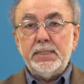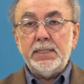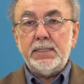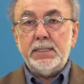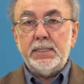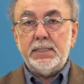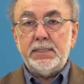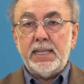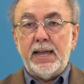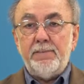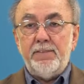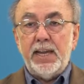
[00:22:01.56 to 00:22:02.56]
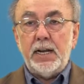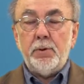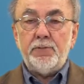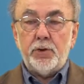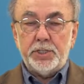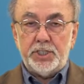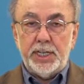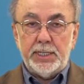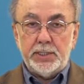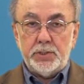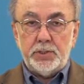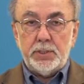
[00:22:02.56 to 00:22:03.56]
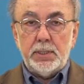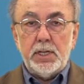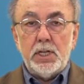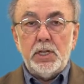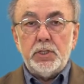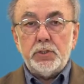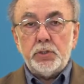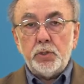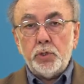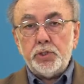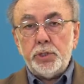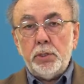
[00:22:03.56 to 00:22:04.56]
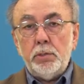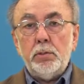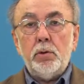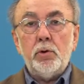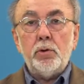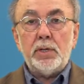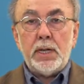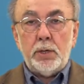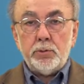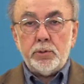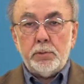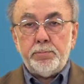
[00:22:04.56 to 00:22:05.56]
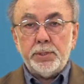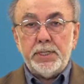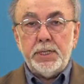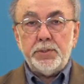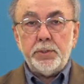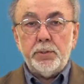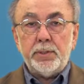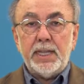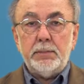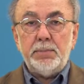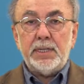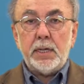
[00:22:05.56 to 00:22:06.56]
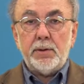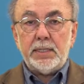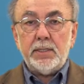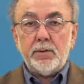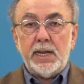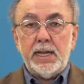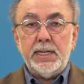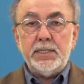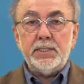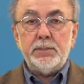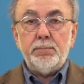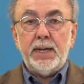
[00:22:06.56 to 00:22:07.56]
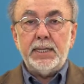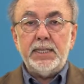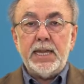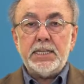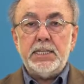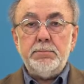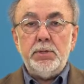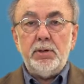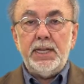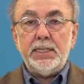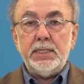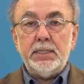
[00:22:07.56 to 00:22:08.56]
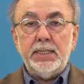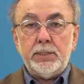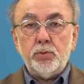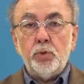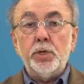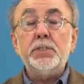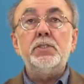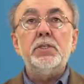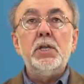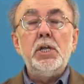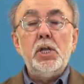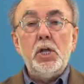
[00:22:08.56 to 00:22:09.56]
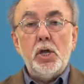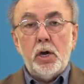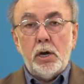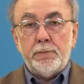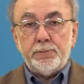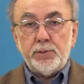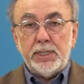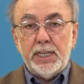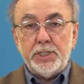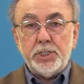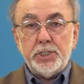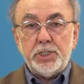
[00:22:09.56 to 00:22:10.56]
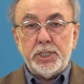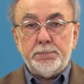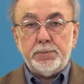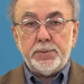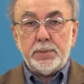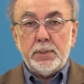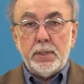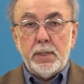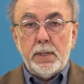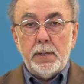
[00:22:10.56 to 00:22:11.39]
that is available for change. Social or cultural potential can be characterized by the accumulated networks of relationships,